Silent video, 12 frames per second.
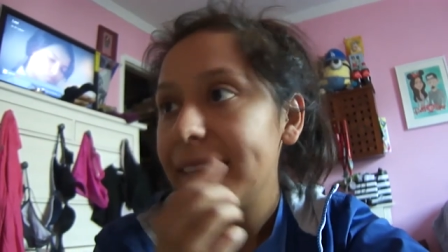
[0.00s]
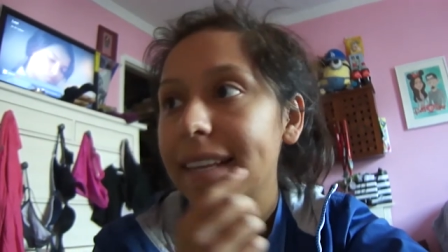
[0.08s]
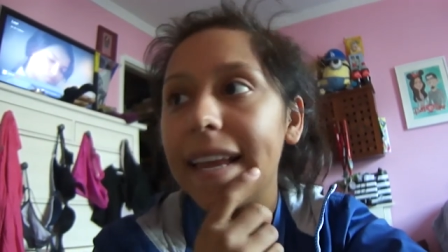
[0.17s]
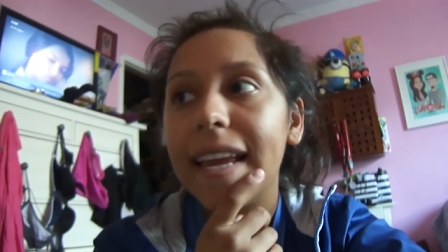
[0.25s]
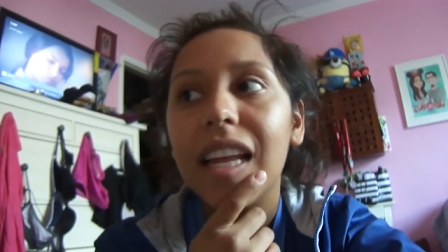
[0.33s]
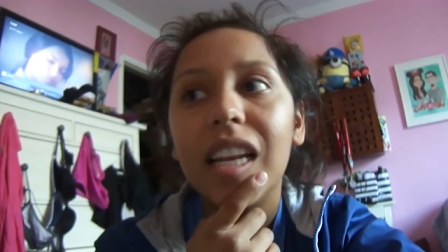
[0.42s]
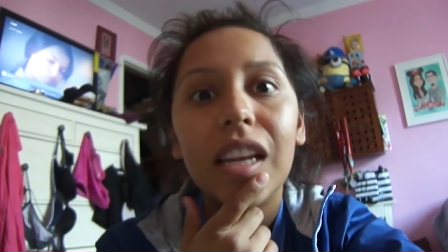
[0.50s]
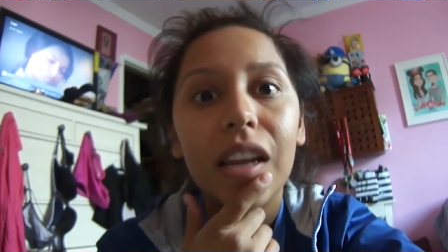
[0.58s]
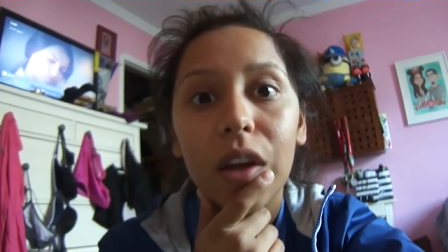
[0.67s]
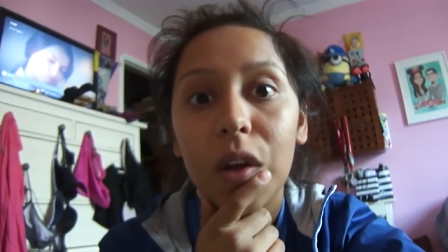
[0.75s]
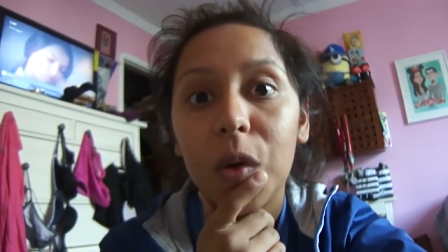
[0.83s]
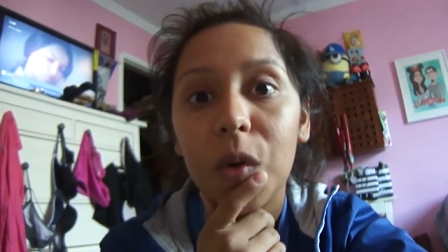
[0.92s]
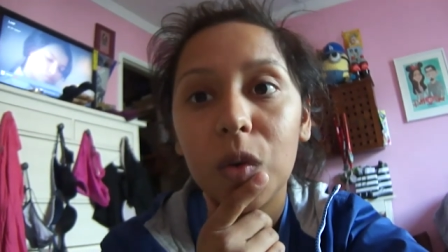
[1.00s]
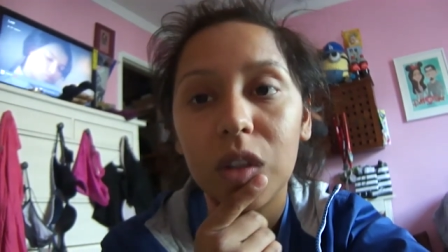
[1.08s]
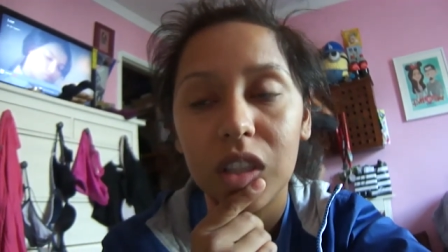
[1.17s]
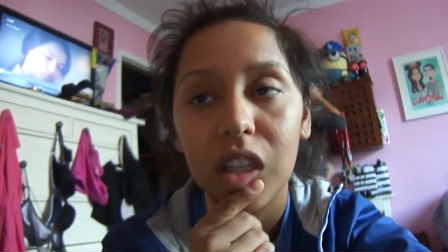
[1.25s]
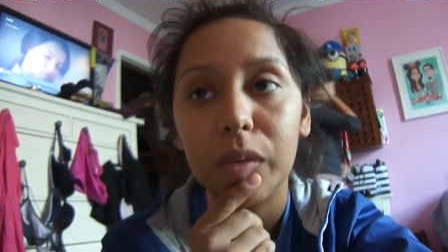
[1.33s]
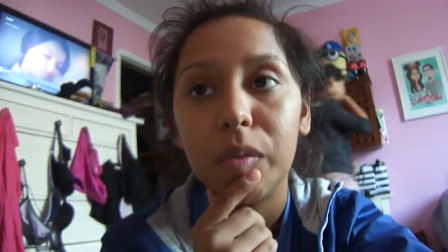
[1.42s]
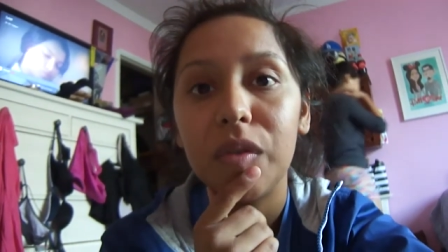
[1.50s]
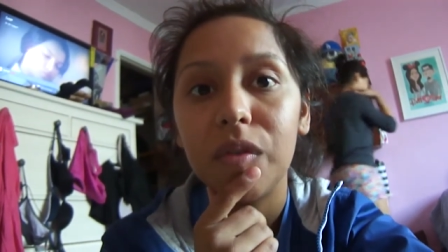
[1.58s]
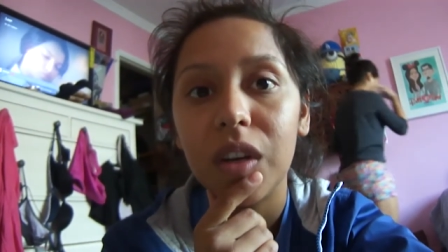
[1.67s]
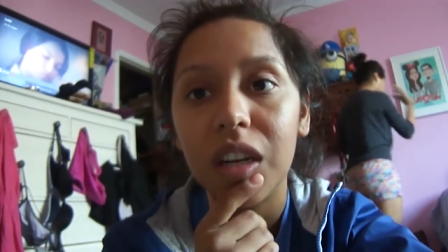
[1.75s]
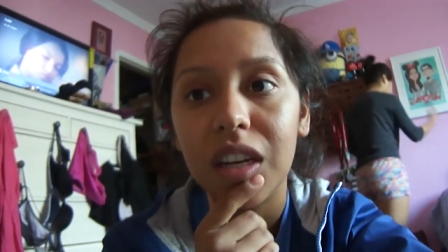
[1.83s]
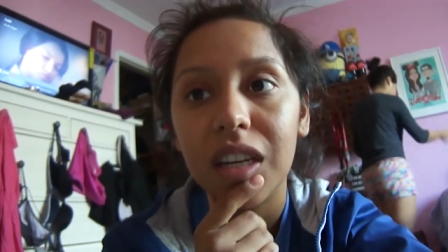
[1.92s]
And it's going to be
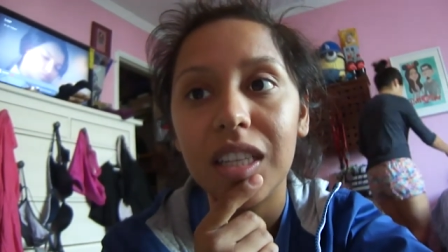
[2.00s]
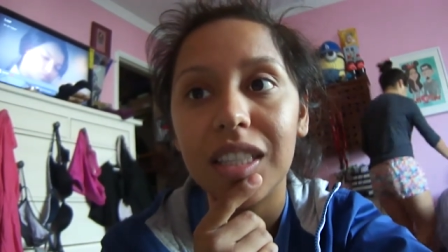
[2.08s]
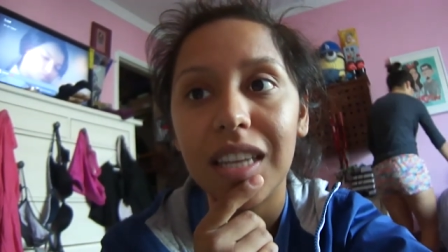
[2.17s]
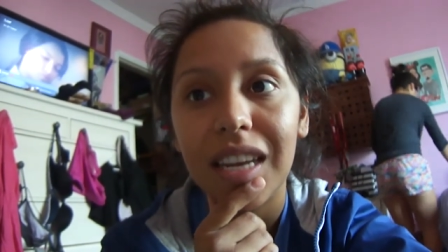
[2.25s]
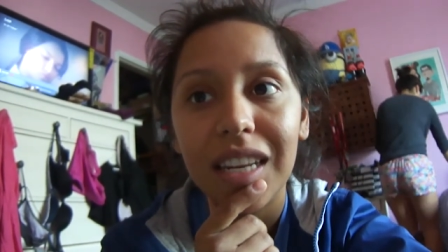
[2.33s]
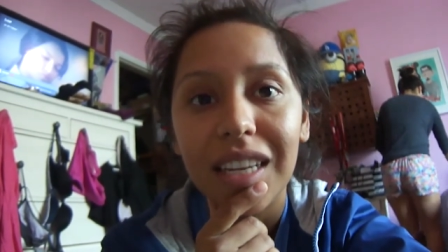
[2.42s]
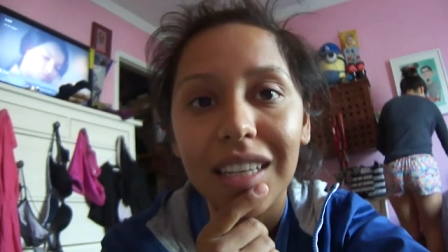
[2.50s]
fun and exciting.